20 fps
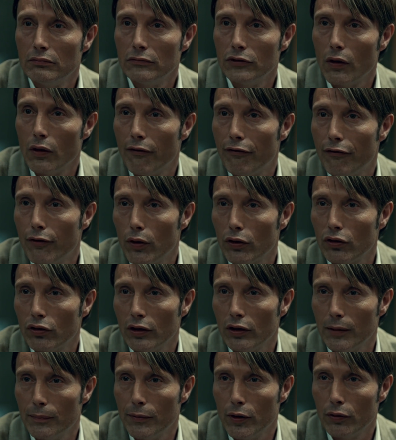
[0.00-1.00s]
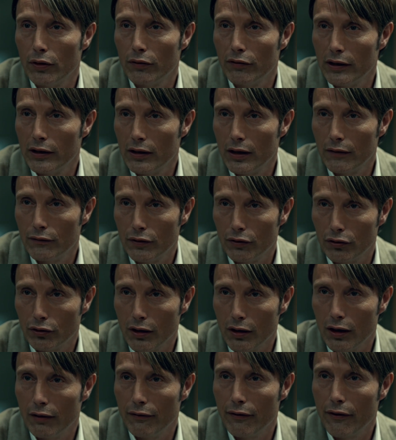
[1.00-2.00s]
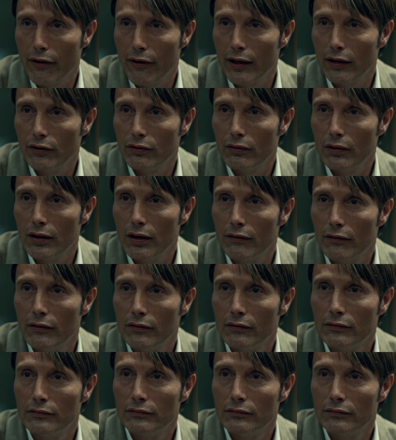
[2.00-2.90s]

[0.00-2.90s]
No thoughts in the bone arena of your skull for things you love.